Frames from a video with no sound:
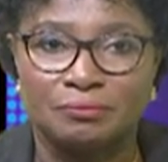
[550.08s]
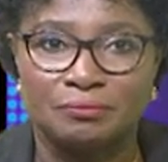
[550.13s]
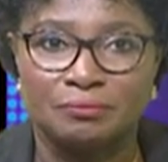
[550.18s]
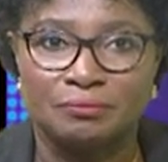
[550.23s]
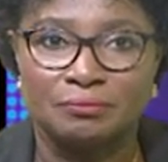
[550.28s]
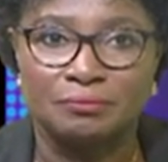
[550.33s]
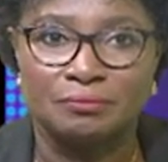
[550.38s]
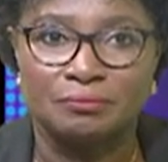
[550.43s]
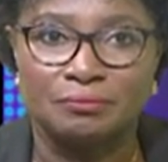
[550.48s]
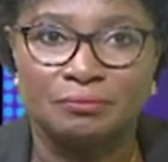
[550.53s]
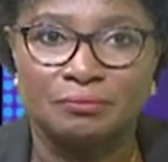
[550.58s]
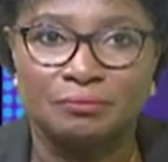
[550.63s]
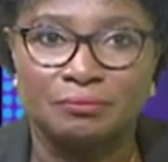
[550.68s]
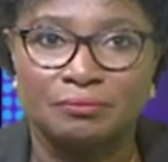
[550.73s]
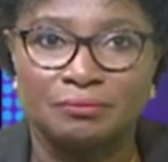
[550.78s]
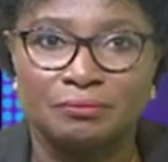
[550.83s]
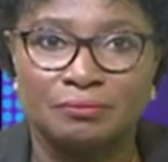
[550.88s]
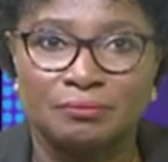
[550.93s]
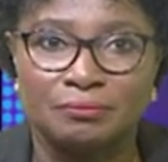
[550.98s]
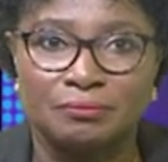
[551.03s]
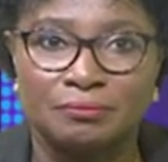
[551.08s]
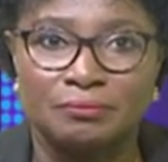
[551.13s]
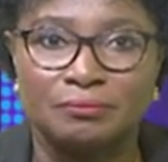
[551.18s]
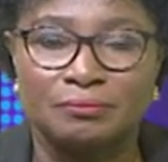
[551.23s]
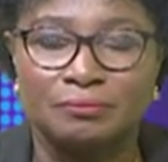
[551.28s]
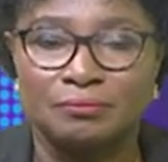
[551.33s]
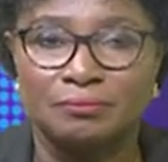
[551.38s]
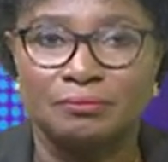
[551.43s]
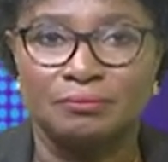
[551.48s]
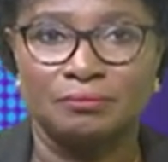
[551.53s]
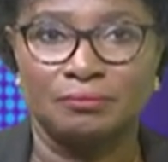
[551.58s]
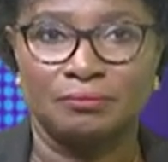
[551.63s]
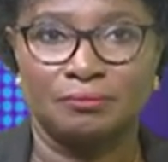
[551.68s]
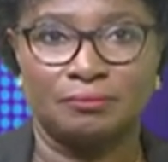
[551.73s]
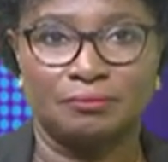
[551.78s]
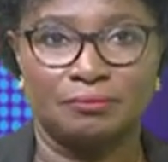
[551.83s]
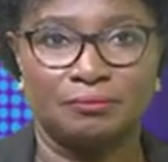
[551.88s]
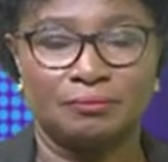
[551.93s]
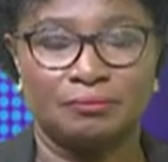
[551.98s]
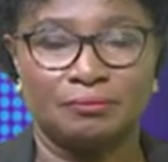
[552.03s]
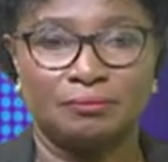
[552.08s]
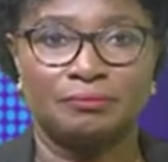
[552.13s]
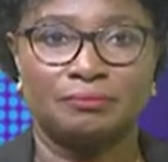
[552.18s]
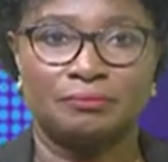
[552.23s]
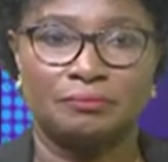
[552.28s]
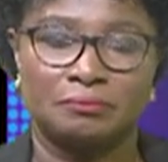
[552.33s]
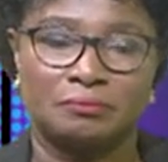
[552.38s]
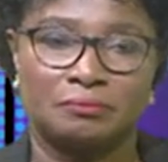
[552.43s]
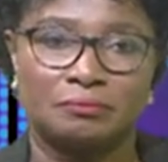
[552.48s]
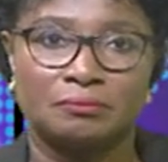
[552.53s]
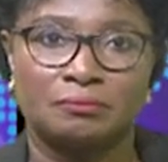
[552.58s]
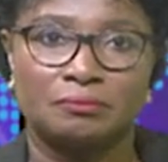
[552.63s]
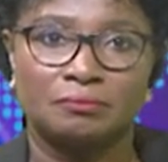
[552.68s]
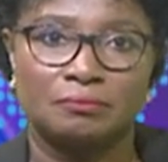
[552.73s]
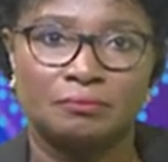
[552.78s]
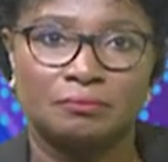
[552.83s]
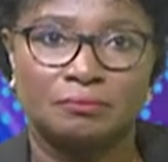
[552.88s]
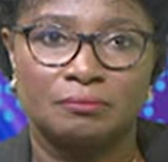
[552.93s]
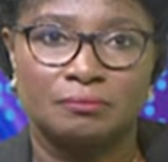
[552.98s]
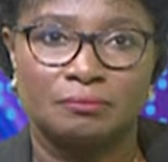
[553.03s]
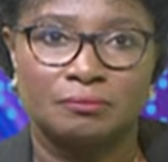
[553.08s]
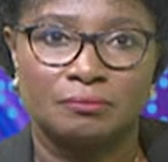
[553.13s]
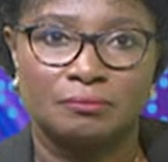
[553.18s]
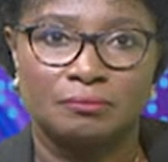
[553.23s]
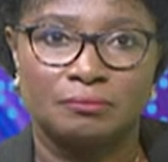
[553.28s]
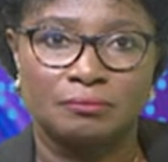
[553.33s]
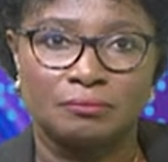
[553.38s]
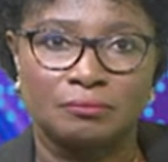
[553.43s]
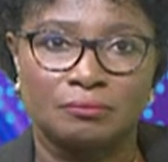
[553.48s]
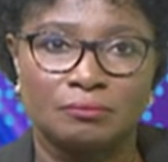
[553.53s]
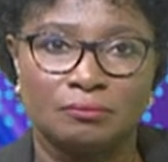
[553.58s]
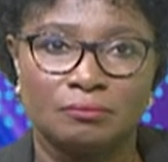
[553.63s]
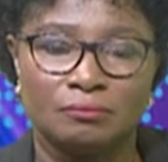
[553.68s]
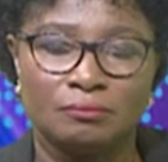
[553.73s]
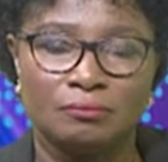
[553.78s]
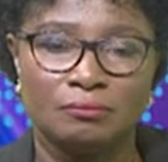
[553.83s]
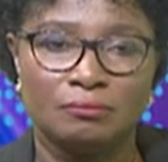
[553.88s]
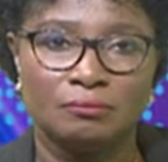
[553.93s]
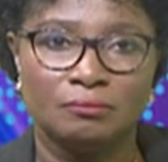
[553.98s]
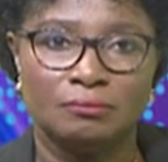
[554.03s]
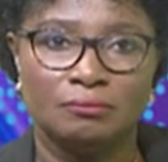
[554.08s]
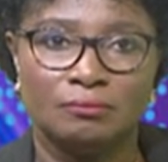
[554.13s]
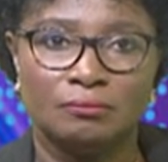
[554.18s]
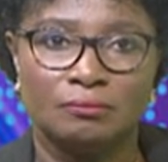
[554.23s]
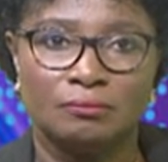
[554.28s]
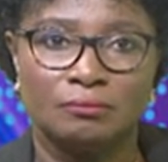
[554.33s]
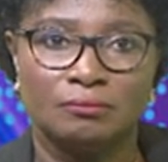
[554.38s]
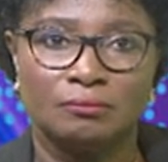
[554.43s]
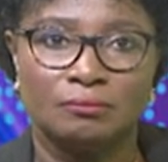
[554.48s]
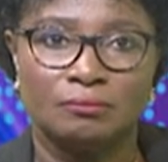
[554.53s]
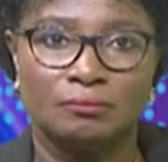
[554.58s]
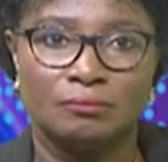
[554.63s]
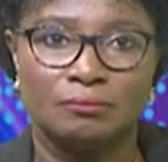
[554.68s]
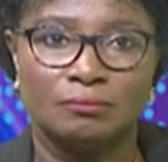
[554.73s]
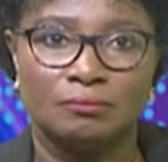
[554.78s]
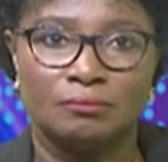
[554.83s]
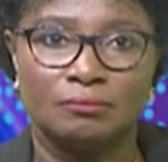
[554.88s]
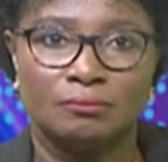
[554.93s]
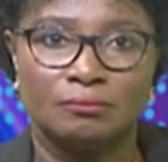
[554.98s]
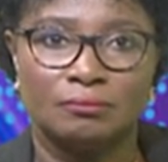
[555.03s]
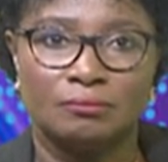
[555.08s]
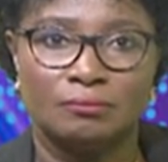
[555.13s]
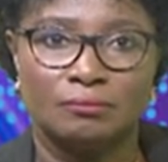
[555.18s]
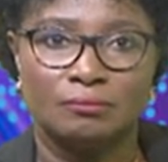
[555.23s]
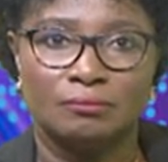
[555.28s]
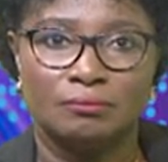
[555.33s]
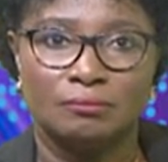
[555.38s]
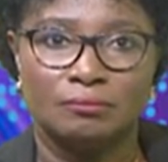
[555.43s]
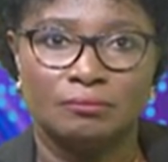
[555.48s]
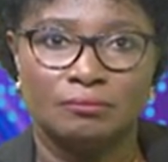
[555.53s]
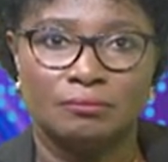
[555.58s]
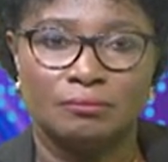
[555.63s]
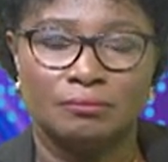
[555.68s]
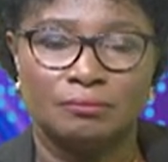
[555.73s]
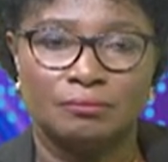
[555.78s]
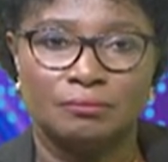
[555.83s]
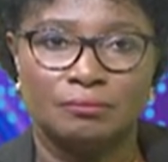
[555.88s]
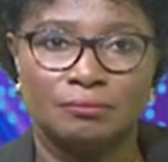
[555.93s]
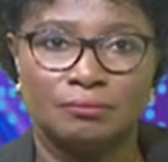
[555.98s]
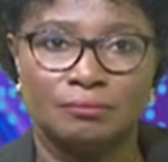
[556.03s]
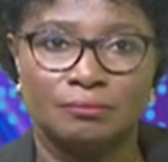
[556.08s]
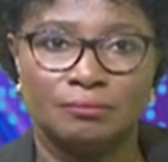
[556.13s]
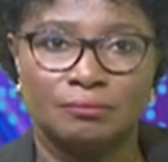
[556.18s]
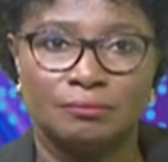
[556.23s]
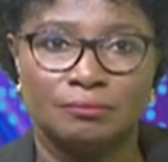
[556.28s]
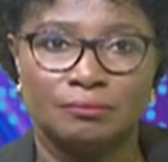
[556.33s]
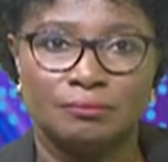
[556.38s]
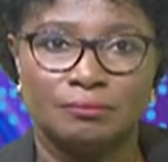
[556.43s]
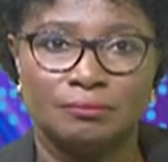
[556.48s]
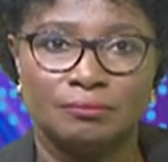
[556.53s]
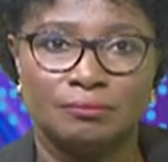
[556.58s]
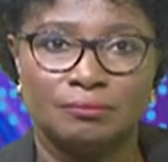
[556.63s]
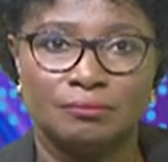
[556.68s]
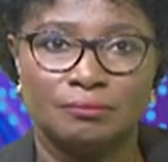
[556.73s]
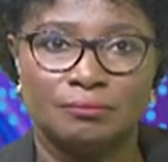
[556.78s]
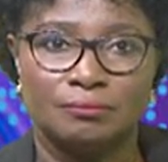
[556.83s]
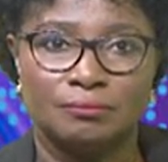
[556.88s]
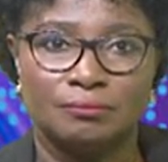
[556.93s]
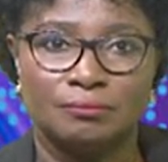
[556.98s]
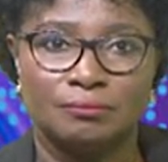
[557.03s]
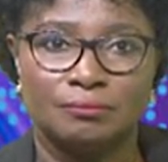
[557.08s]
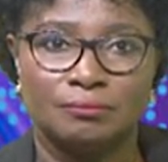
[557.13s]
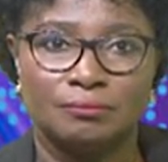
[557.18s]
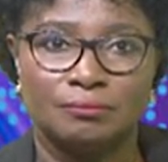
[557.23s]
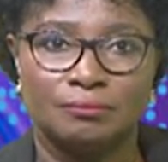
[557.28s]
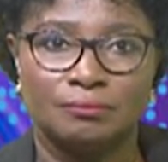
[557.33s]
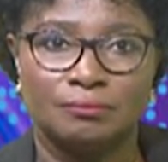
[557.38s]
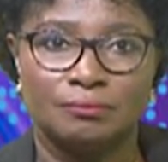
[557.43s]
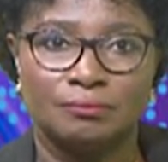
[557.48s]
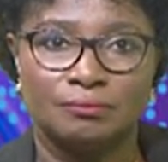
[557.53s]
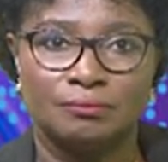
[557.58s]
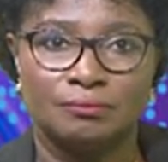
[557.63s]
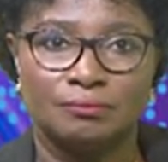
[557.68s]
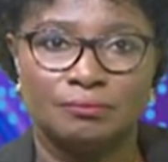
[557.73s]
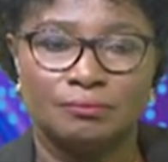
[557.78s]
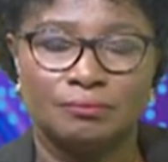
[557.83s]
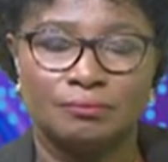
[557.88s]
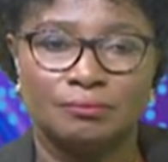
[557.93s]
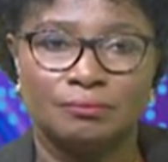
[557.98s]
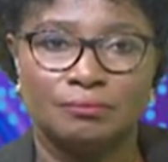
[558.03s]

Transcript: [no speech]